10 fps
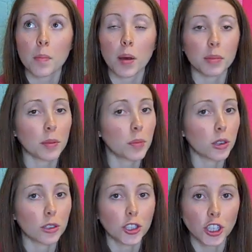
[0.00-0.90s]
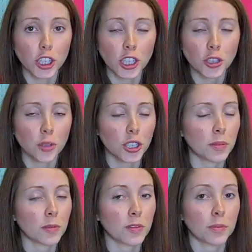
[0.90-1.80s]
pumpkin bulgur chili, which
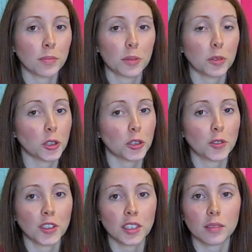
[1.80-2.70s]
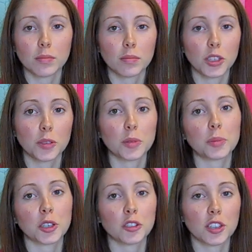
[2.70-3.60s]
I'm sure you've seen multiple
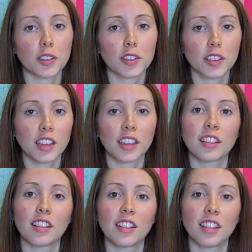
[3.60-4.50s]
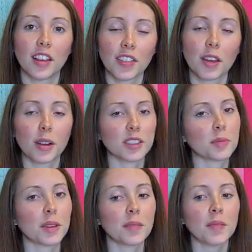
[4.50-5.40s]
pictures of because I love that
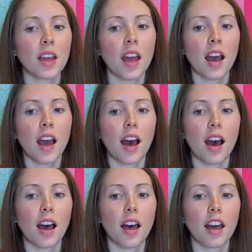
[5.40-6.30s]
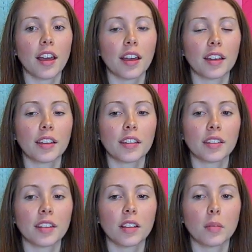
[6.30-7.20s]
recipe. And
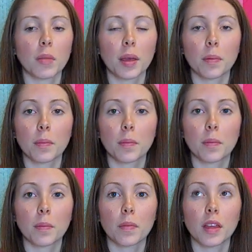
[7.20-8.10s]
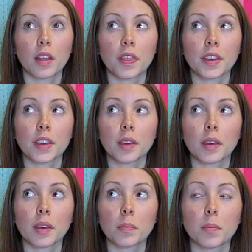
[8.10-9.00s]

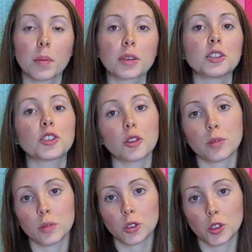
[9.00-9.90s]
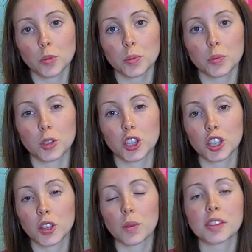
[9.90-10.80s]
the pumpkin tofu soup,
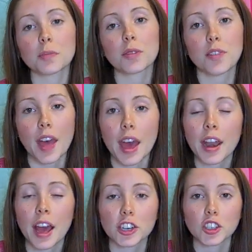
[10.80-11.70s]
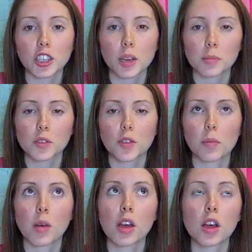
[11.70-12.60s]
which the recipe for that actually comes
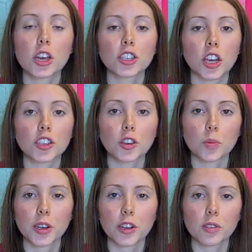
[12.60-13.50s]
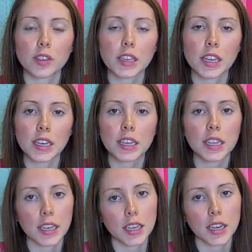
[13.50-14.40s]
from Toscarino's Eat
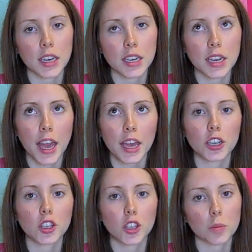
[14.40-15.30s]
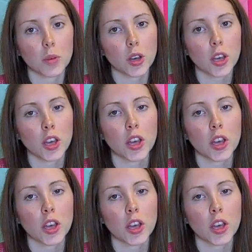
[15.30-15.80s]
Clean Diet Cookbook,